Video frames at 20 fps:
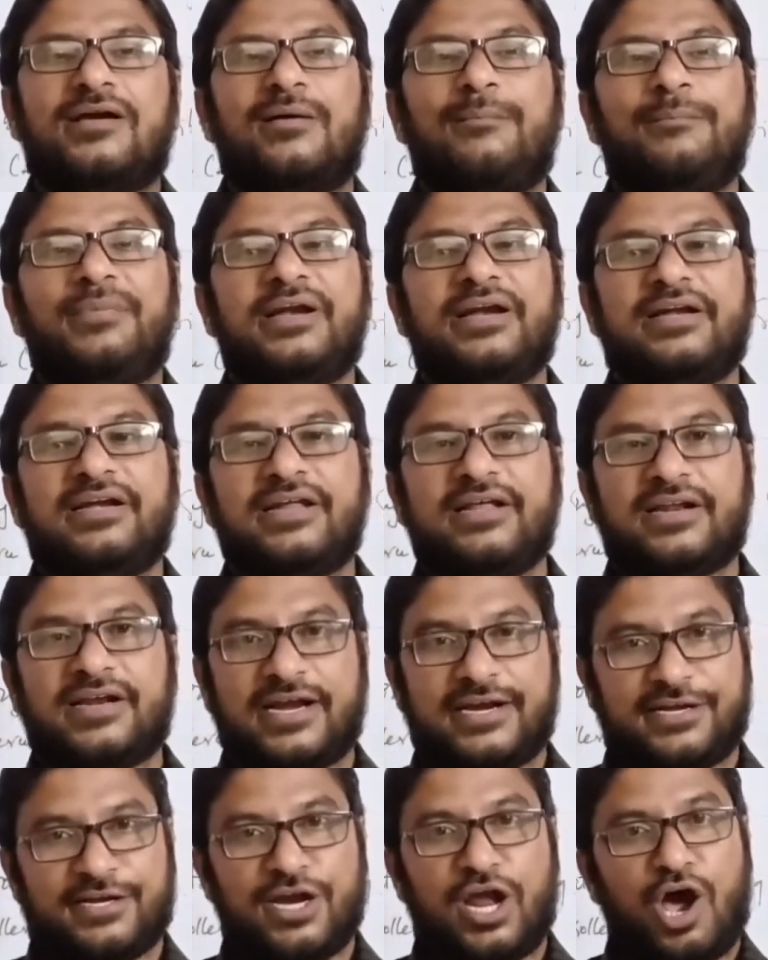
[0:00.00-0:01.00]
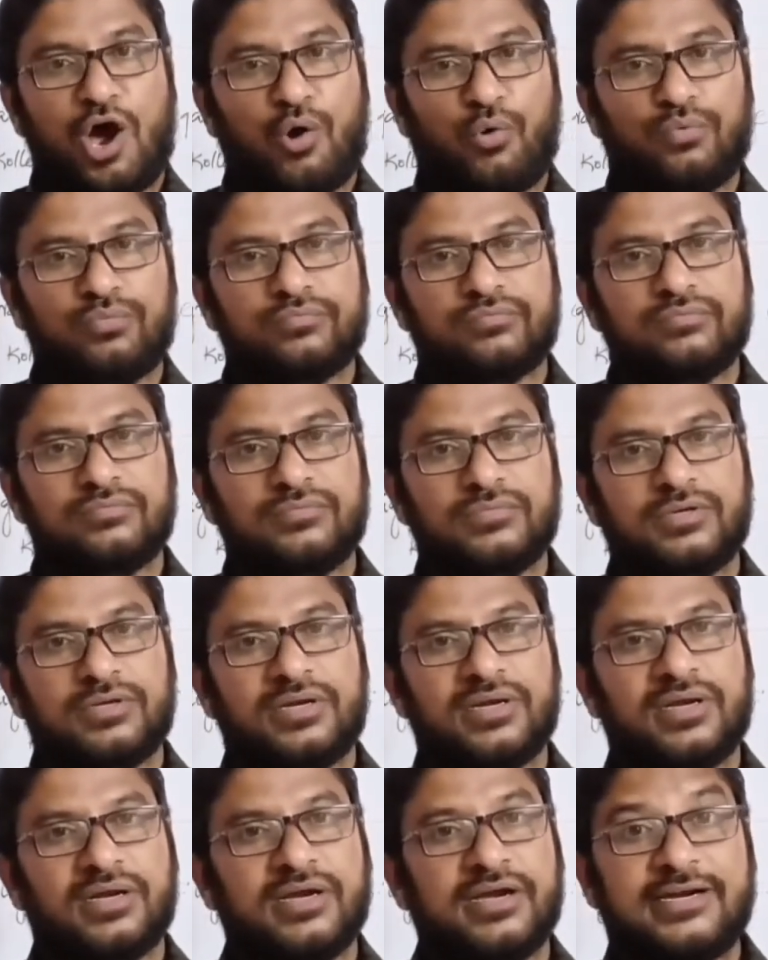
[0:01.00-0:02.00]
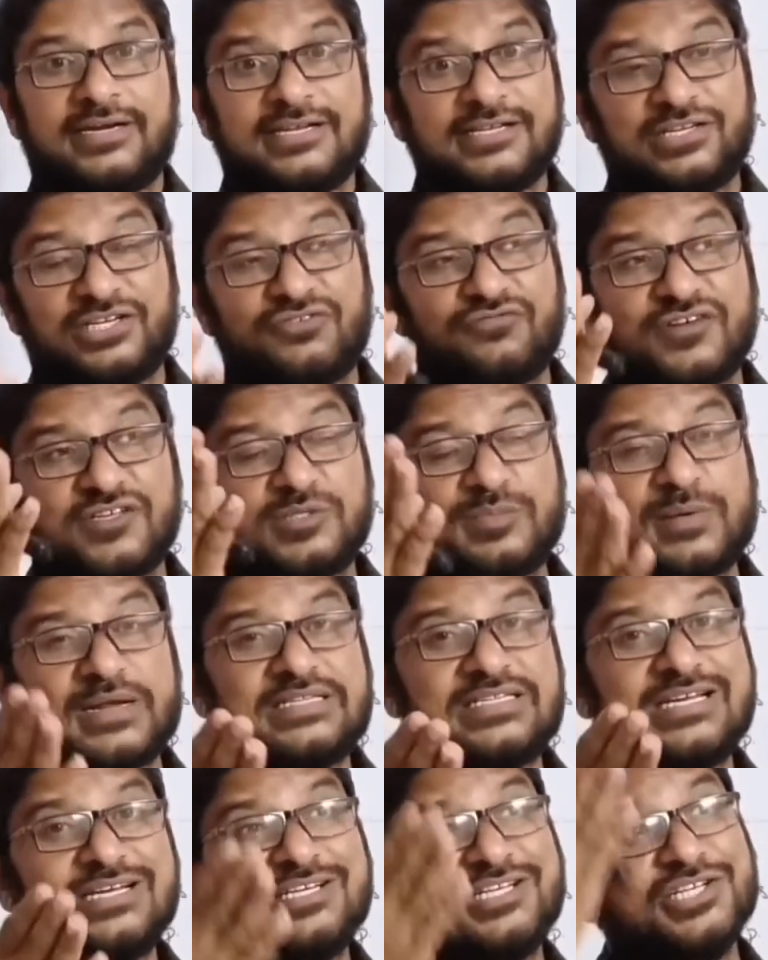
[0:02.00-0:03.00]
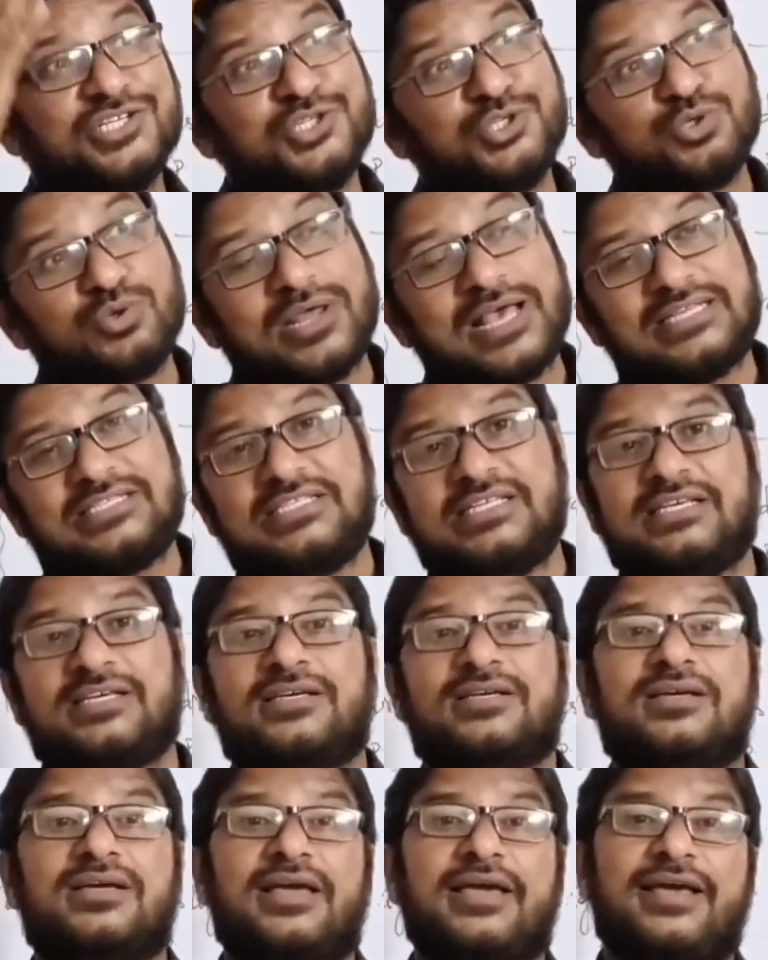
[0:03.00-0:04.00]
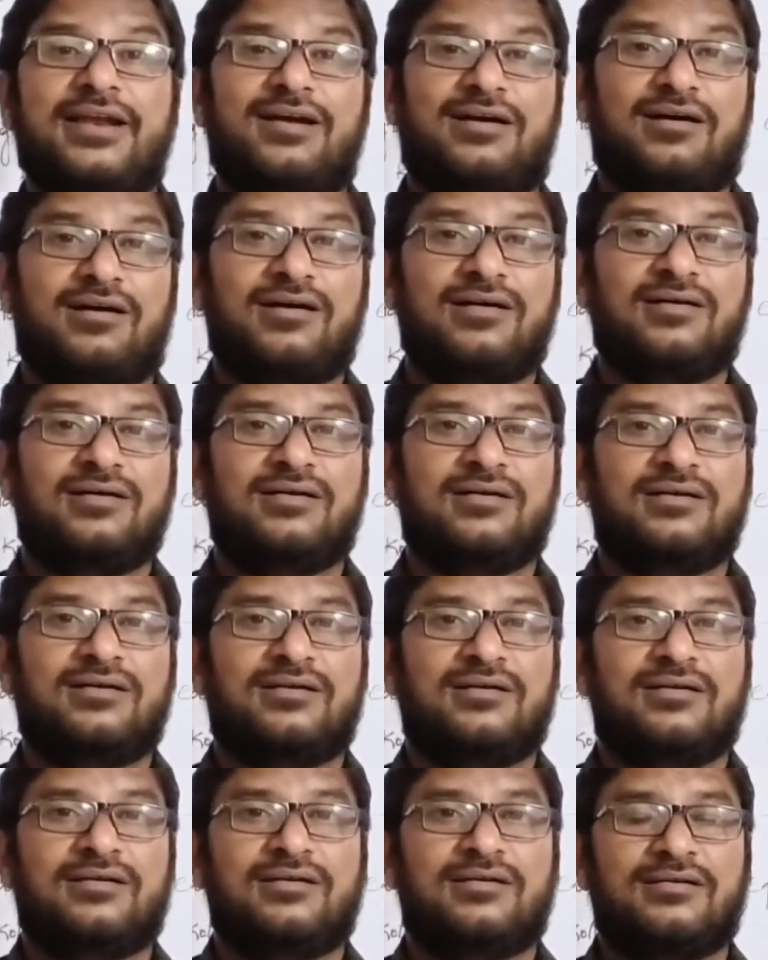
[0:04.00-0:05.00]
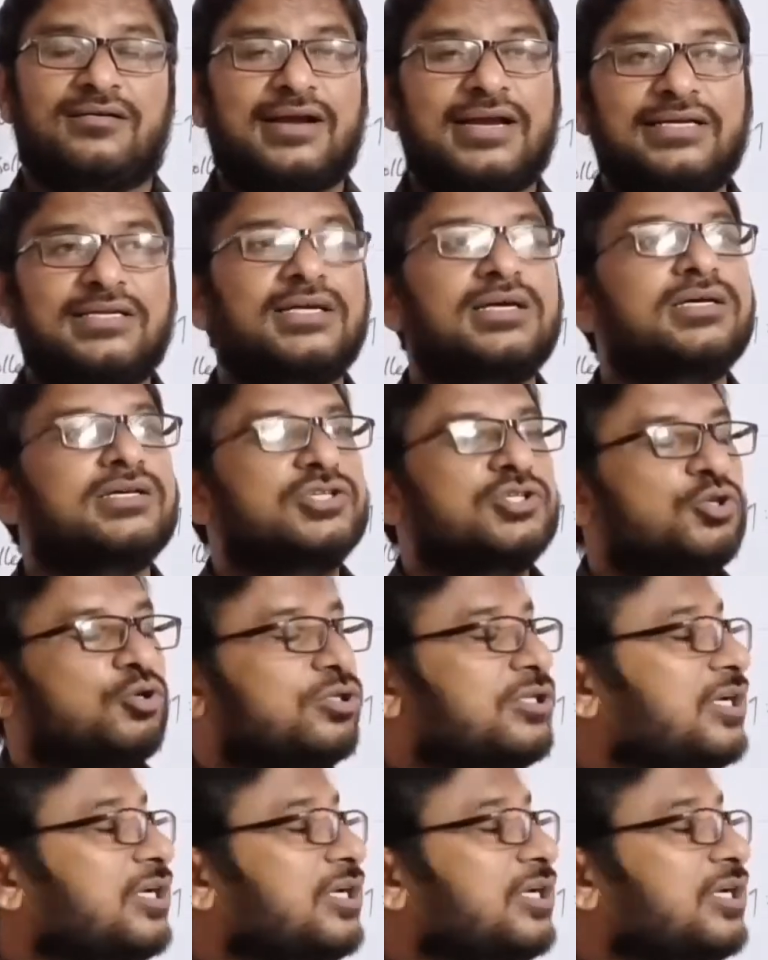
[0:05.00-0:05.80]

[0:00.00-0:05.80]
completely right now. It was present in Jurassic era, right? So